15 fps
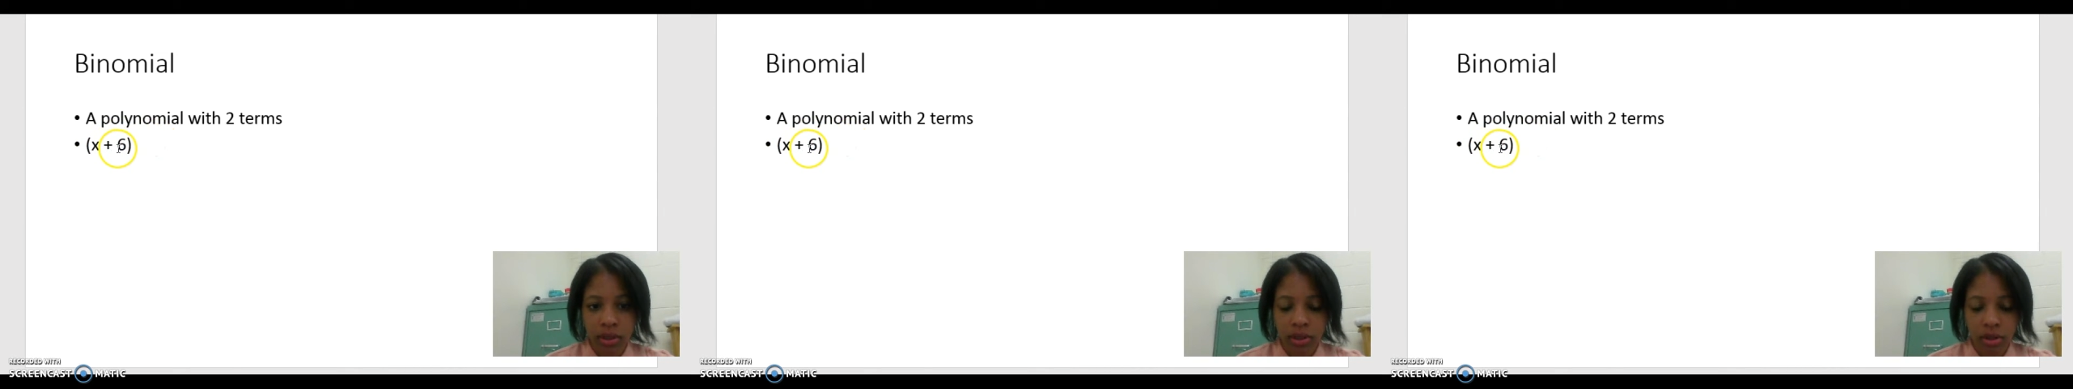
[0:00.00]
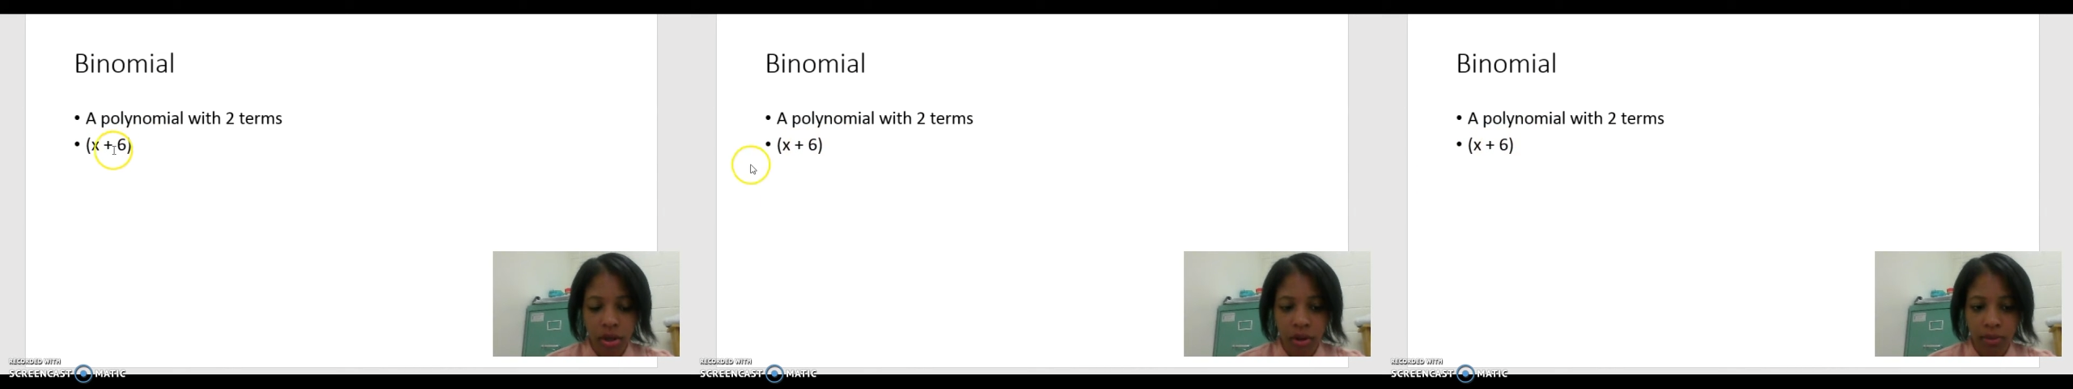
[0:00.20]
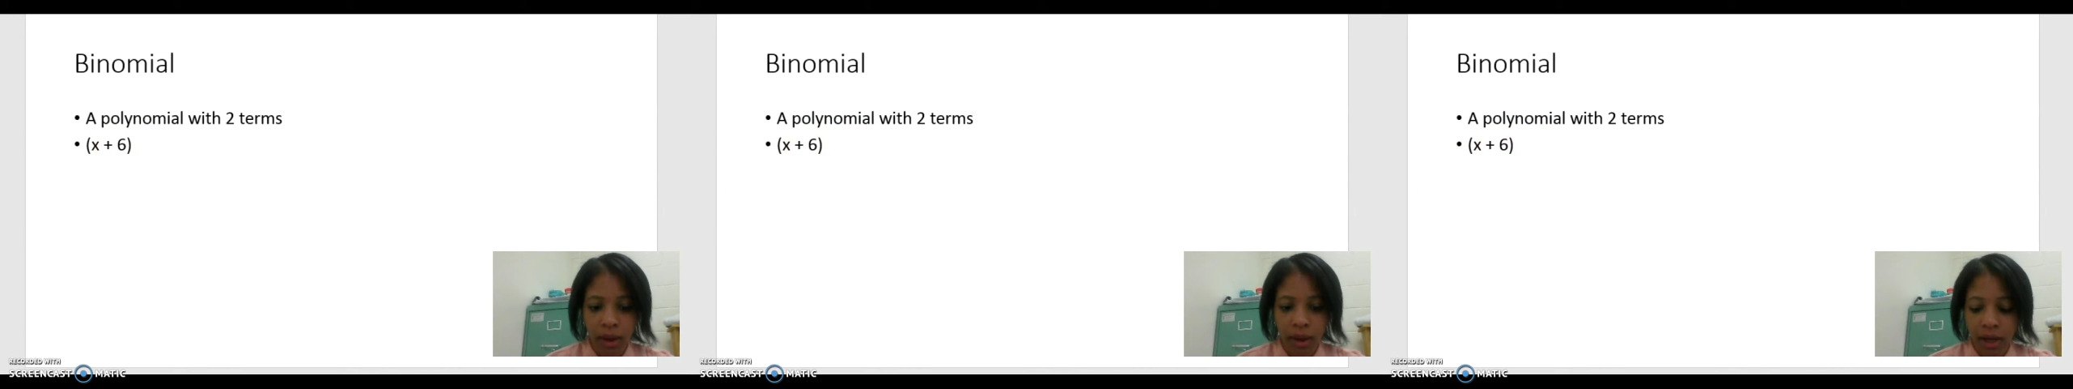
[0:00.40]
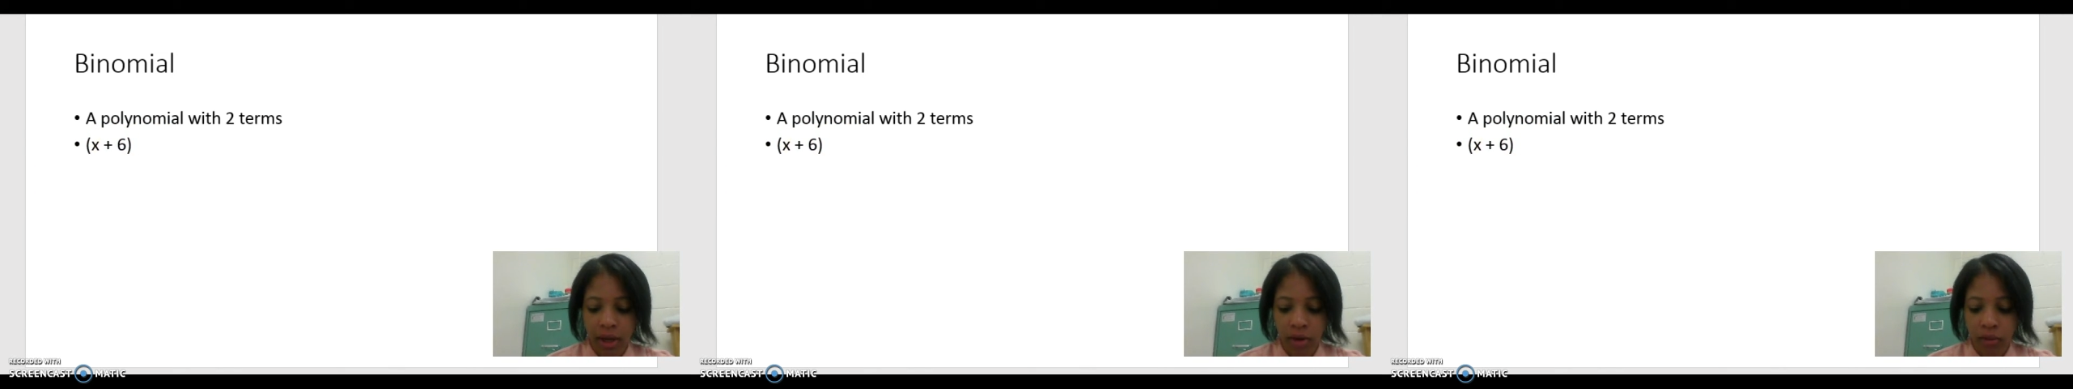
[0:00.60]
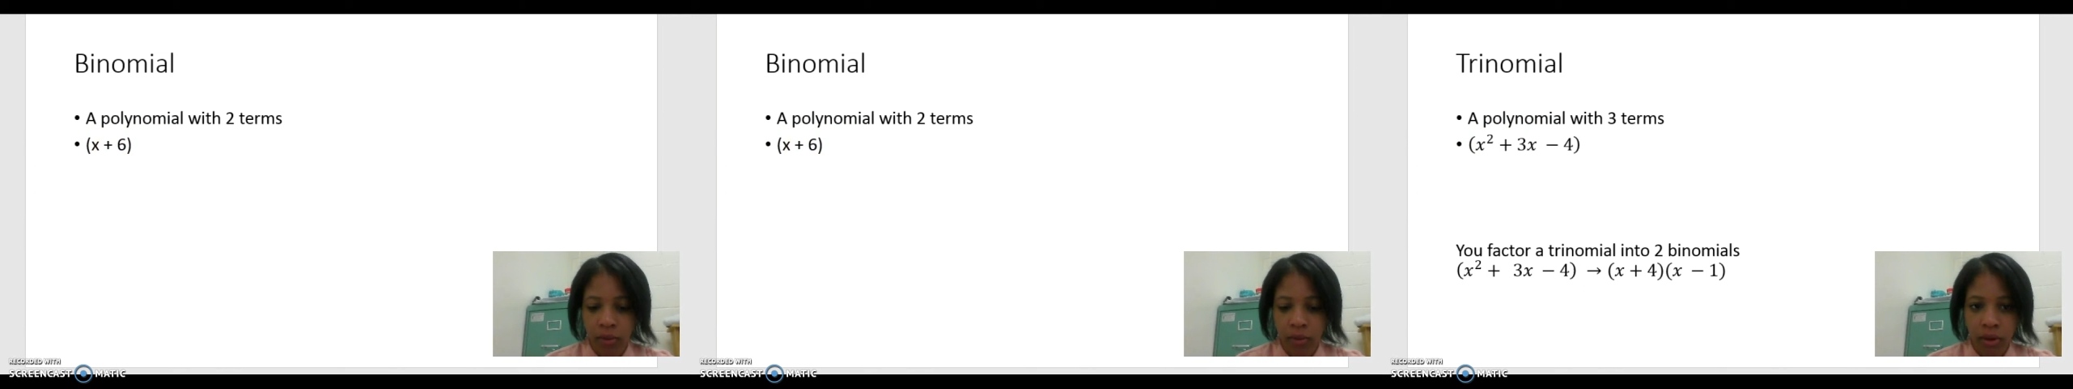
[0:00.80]
it's called a
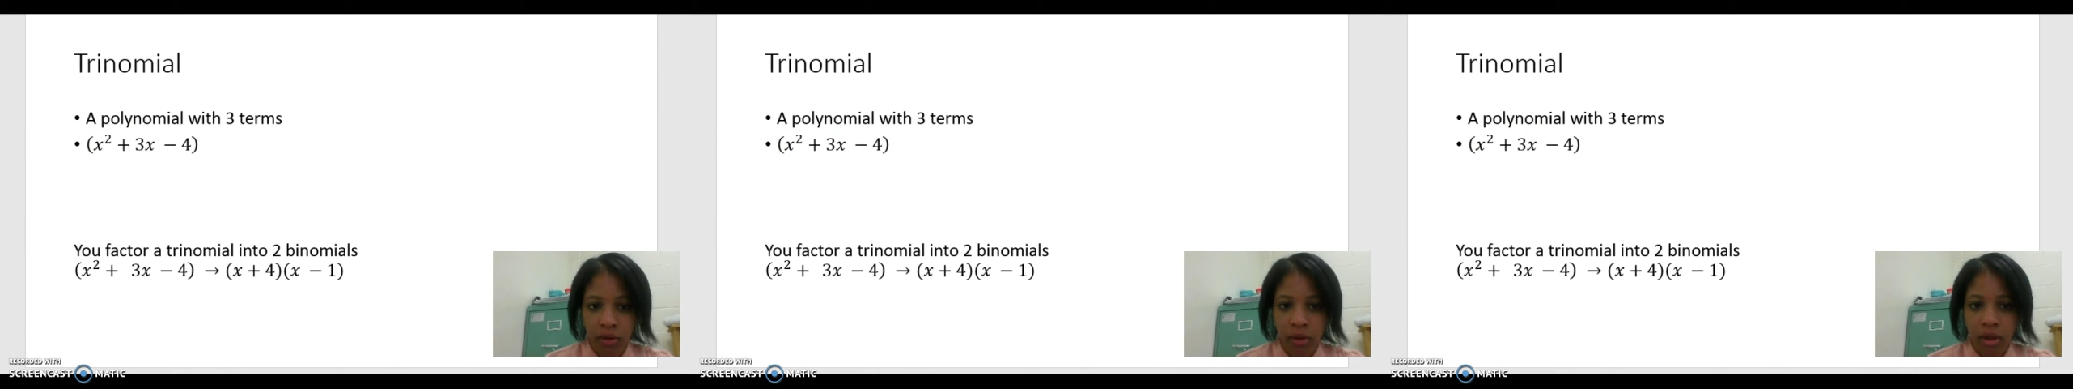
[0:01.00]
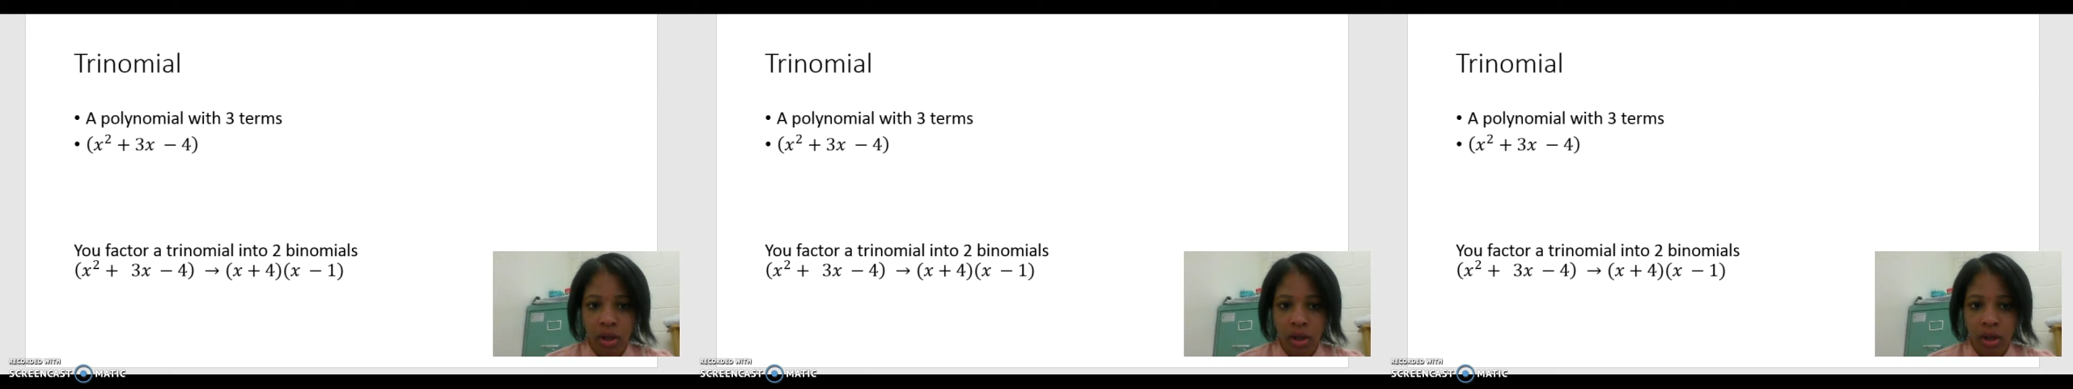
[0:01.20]
binomial.